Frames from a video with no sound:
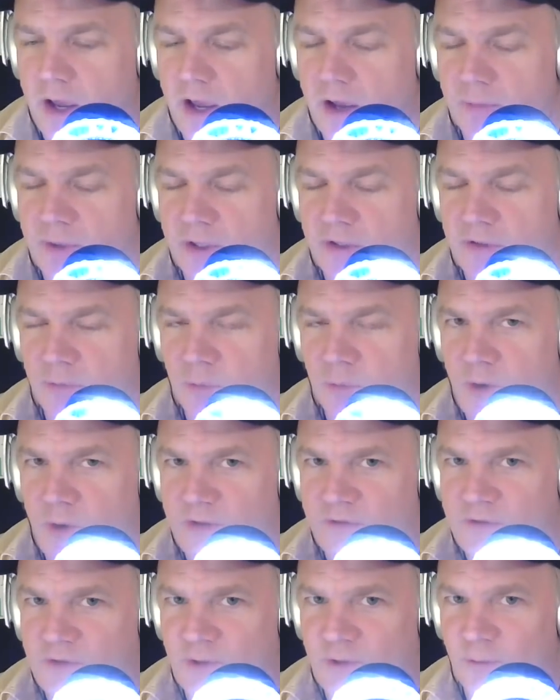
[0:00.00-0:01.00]
how many different
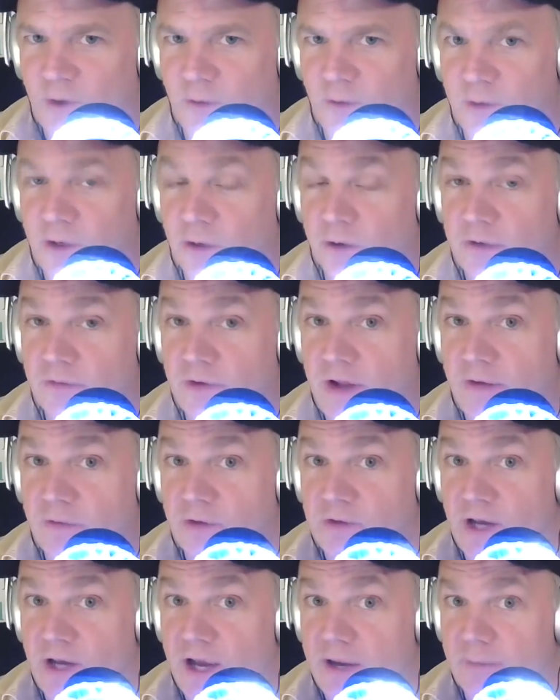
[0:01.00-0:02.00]
ways do you want we don't even have
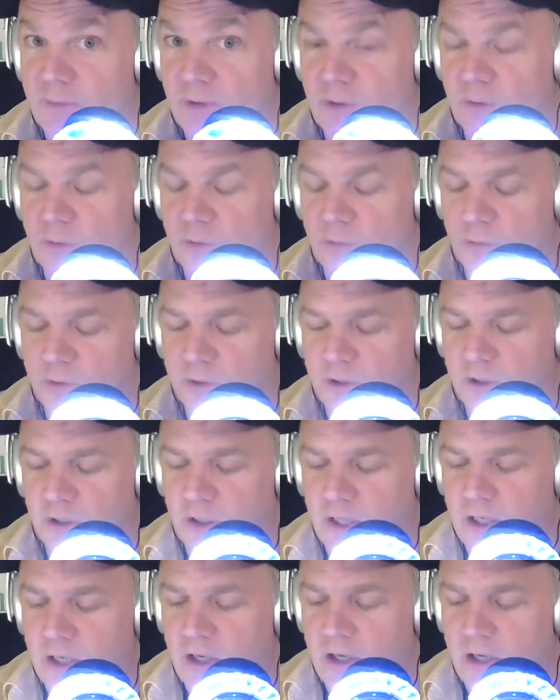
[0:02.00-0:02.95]
the time to go through it all